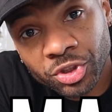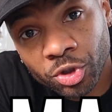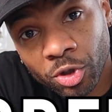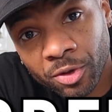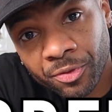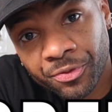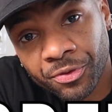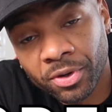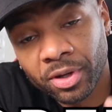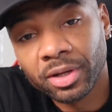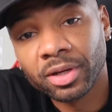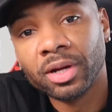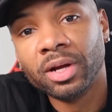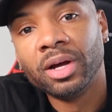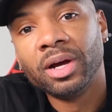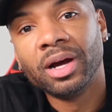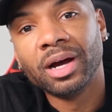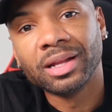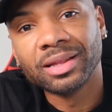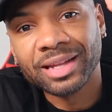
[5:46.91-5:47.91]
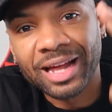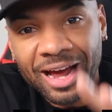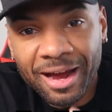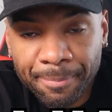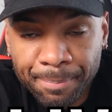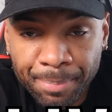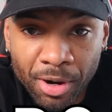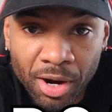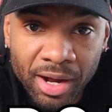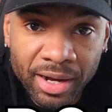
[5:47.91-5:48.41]
storefront,
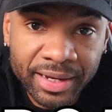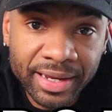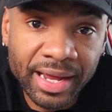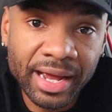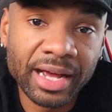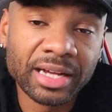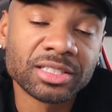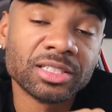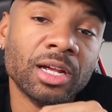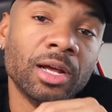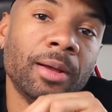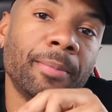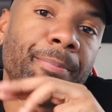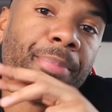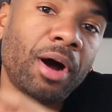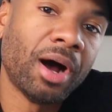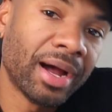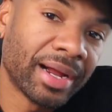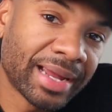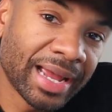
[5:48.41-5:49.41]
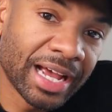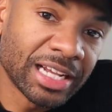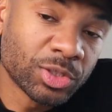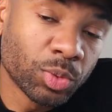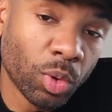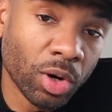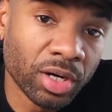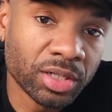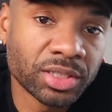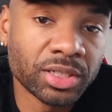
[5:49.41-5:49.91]
live podcast, podcast
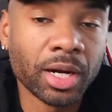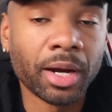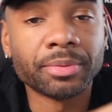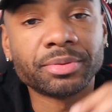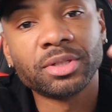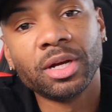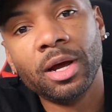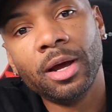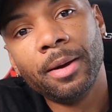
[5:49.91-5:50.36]
workshops,